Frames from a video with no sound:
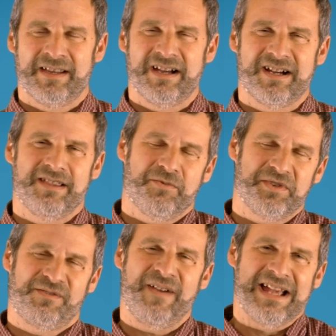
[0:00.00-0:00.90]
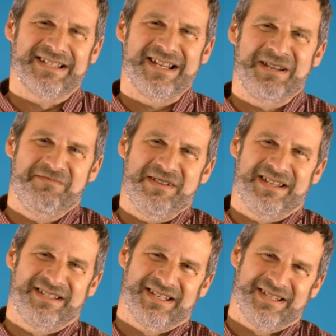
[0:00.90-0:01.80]
Uh, what's fascinating to me
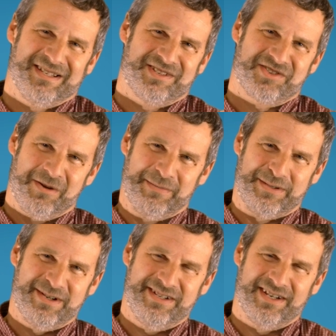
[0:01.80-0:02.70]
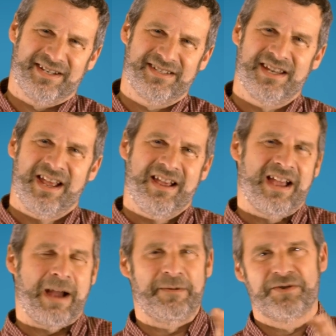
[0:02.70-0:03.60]
is this in Psalm 36
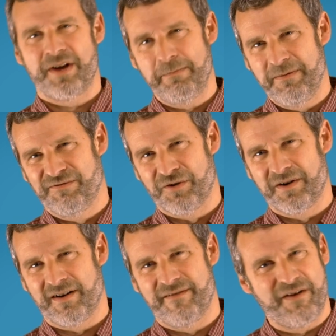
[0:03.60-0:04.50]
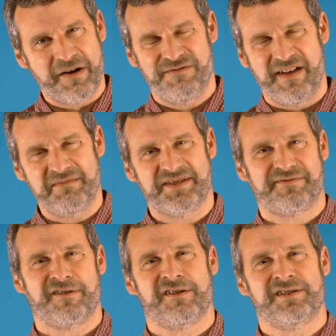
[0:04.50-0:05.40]
happens right before a very famous
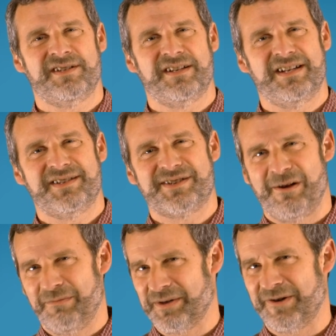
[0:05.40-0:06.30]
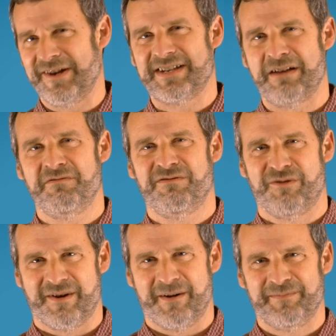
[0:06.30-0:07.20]
verse in Psalm 37
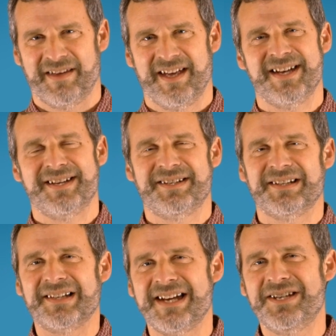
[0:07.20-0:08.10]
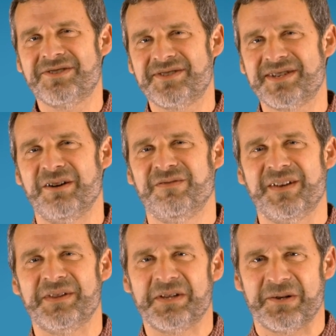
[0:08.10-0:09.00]
4. Delight yourself
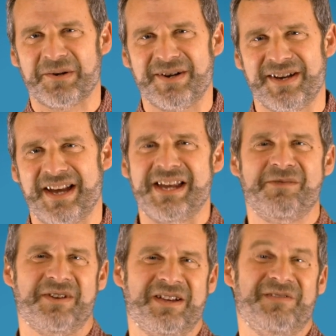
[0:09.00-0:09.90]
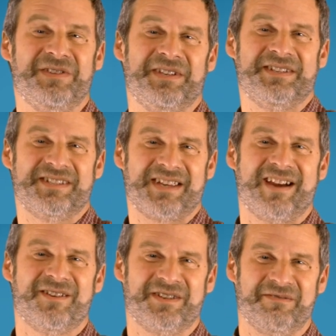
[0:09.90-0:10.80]
in the Lord, and He will give you the
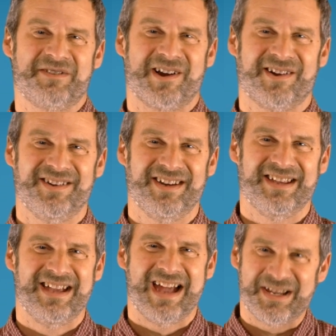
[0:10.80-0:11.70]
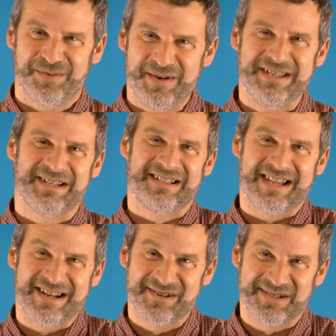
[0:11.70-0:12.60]
desires of your heart. As we
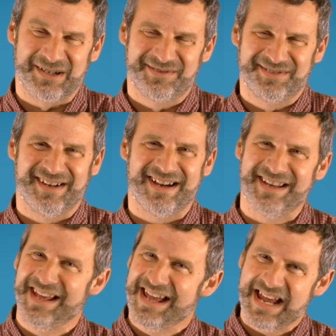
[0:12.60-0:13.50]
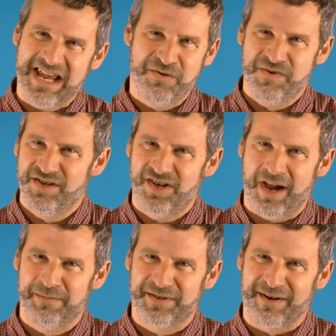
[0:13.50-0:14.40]
delight ourselves in God, He
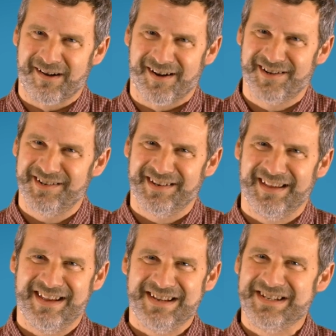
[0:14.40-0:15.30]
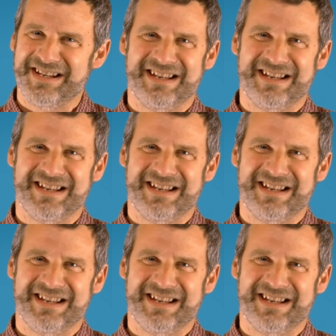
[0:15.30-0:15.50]
reshapes our heart to,